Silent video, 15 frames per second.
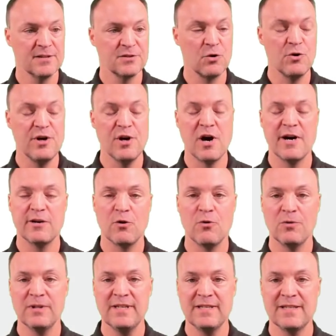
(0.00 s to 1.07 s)
So not
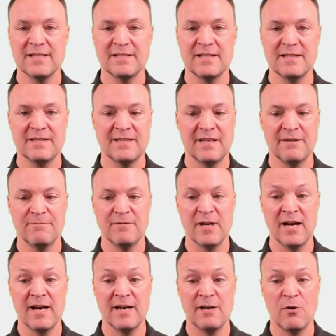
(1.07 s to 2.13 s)
only does it give
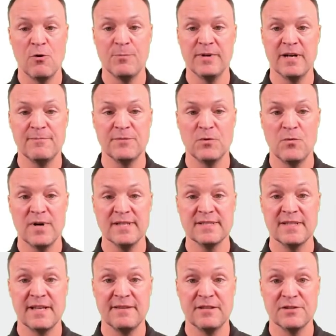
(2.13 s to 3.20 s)
uh, open up the
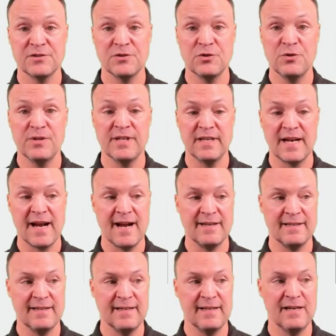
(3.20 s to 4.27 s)
ones that the student
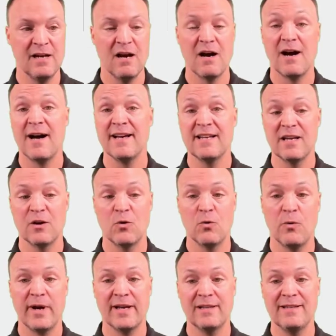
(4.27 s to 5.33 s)
handed in, I can
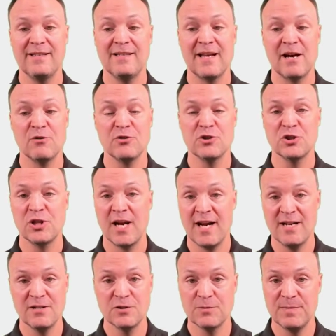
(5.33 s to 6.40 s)
quickly now
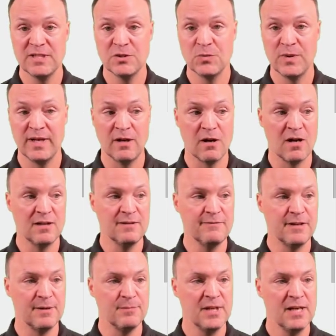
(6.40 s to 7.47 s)
change between all
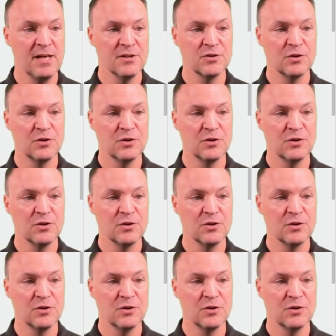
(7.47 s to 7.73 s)
of them.